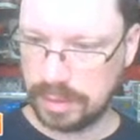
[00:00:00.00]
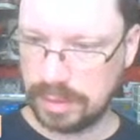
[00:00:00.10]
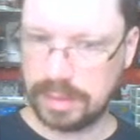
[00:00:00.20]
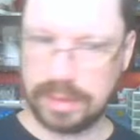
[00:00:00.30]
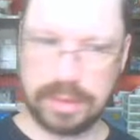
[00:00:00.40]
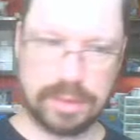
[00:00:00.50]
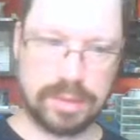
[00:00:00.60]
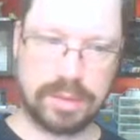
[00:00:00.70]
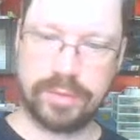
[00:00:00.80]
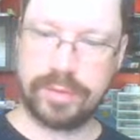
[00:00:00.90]

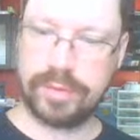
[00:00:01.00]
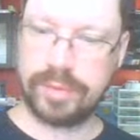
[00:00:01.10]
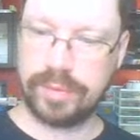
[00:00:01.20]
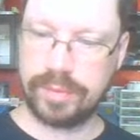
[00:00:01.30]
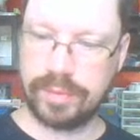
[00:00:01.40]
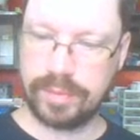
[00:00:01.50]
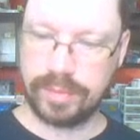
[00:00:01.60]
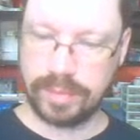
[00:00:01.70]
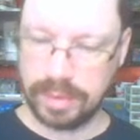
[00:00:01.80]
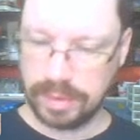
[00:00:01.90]
So
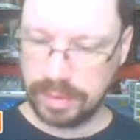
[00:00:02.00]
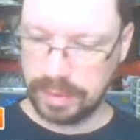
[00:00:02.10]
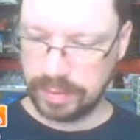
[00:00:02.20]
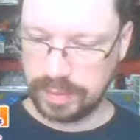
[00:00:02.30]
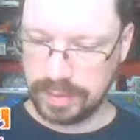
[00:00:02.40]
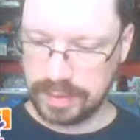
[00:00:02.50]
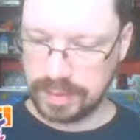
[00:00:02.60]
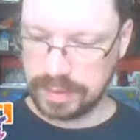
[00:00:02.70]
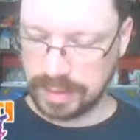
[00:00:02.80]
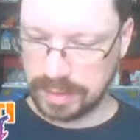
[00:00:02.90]
this is the
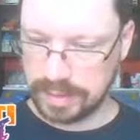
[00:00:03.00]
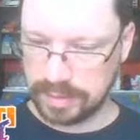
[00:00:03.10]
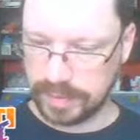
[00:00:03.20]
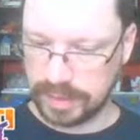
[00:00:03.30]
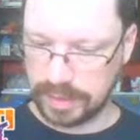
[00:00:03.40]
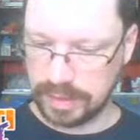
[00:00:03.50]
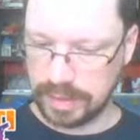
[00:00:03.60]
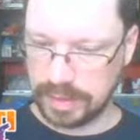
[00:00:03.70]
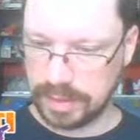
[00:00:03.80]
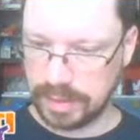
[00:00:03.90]
size of my
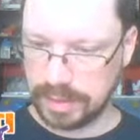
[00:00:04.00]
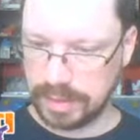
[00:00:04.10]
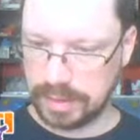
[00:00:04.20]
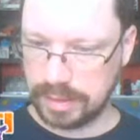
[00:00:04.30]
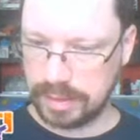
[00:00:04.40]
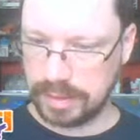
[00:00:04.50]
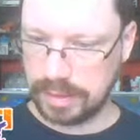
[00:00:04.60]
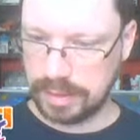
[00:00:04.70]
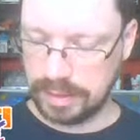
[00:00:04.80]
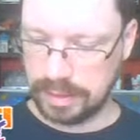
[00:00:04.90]
guy,
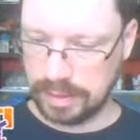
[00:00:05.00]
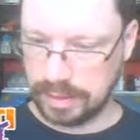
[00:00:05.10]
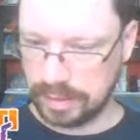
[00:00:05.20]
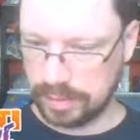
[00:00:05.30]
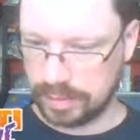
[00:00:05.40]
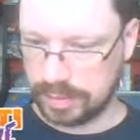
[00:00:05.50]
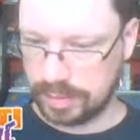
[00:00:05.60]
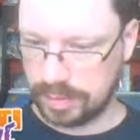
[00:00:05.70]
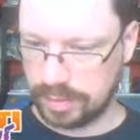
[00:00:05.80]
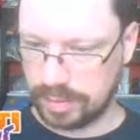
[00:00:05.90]
and he goes to
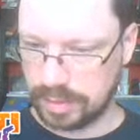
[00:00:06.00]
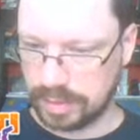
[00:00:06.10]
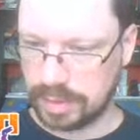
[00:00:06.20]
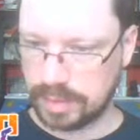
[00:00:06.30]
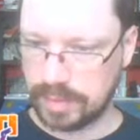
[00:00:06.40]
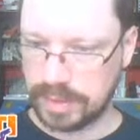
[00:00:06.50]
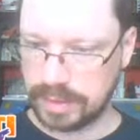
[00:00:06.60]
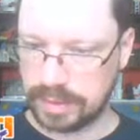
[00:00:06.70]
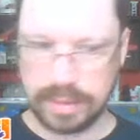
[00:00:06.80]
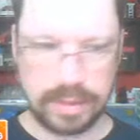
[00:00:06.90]
the column like
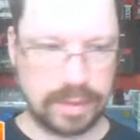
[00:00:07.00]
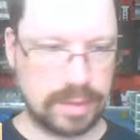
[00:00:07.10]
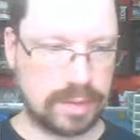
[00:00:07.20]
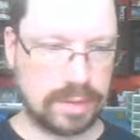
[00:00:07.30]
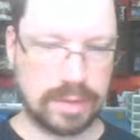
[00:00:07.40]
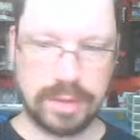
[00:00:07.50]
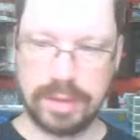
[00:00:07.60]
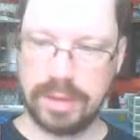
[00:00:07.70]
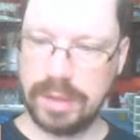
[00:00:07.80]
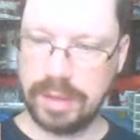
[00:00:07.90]
this.
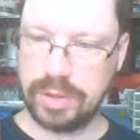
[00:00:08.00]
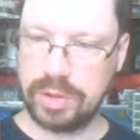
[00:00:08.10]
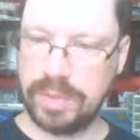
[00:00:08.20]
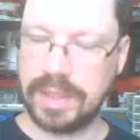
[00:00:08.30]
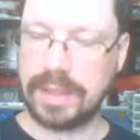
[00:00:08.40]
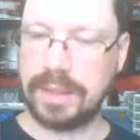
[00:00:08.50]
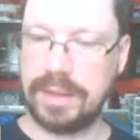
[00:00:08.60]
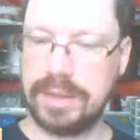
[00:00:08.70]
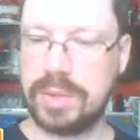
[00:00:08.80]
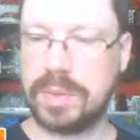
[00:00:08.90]
It should be at
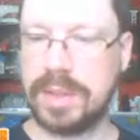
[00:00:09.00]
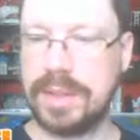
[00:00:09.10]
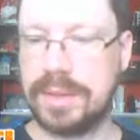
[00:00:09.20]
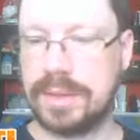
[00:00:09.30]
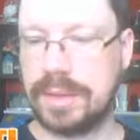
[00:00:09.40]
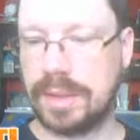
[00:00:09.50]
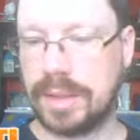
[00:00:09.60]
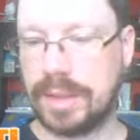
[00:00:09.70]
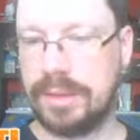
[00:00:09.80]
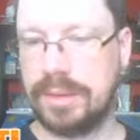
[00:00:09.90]
least twice his
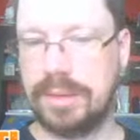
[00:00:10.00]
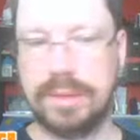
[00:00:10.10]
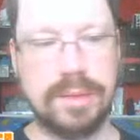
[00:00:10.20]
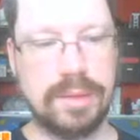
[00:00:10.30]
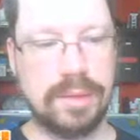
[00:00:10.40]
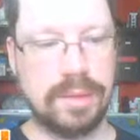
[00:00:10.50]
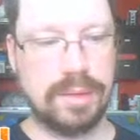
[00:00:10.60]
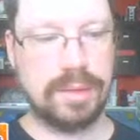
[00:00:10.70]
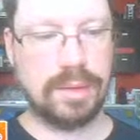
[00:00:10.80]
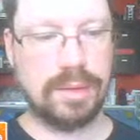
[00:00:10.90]
height,
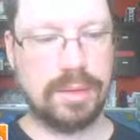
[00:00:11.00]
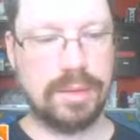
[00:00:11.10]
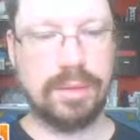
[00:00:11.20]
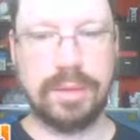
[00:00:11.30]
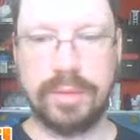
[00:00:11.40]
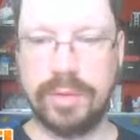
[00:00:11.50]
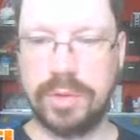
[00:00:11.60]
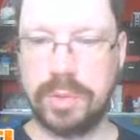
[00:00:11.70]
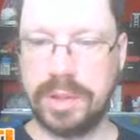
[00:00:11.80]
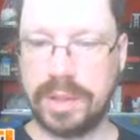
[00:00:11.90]
even
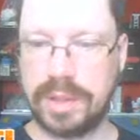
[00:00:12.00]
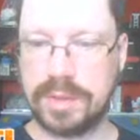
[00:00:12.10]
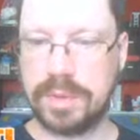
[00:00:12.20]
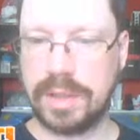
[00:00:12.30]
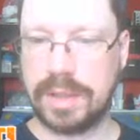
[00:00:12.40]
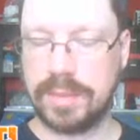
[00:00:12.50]
3 times perhaps.